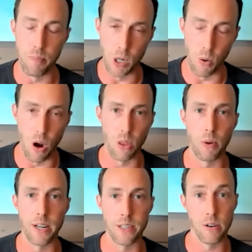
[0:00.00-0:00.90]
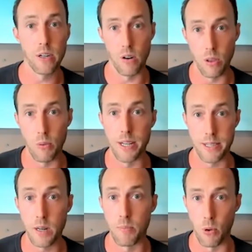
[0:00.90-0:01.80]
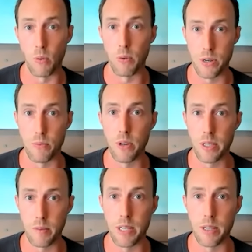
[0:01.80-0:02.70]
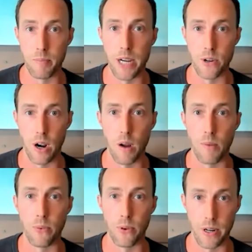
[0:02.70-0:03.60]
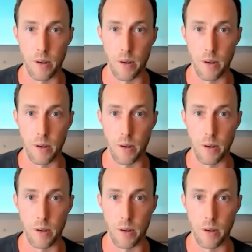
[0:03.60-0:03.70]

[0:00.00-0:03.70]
go all the way to Zurich or all the way to Singapore, which had really been the major hub